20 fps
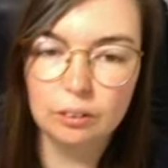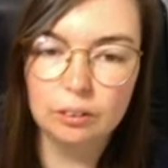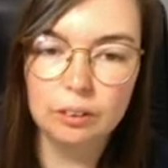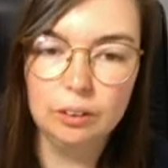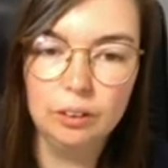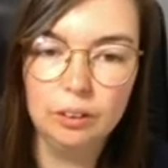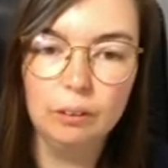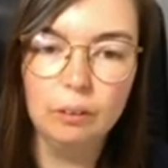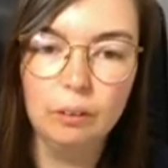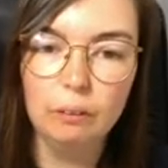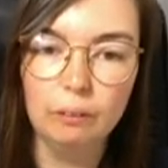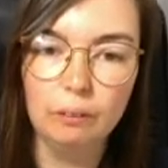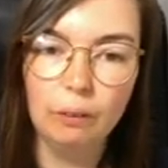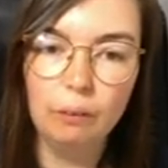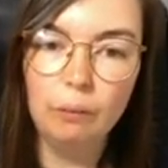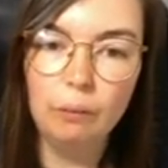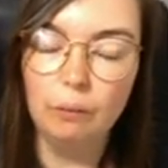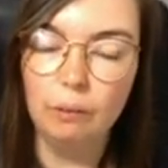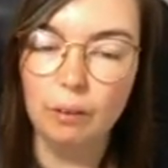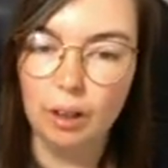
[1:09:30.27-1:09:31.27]
you know,
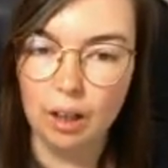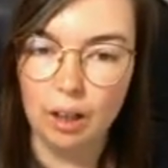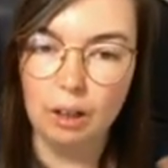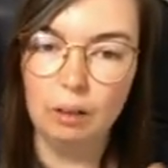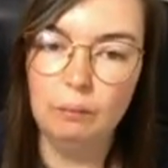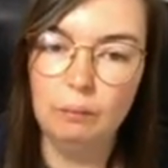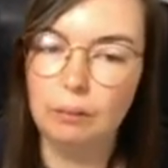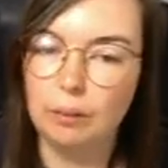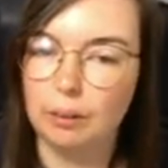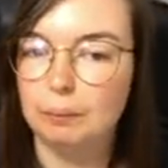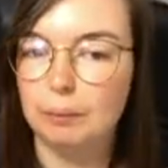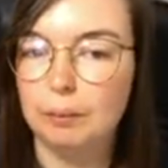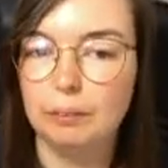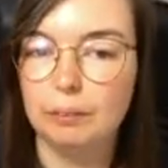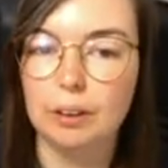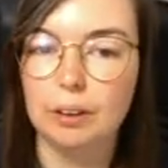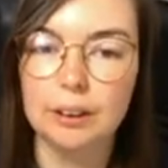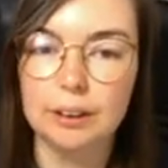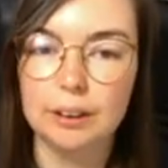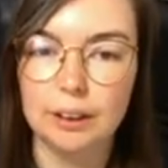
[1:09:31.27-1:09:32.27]
what about
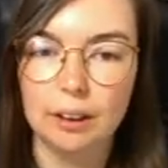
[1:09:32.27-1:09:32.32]
this?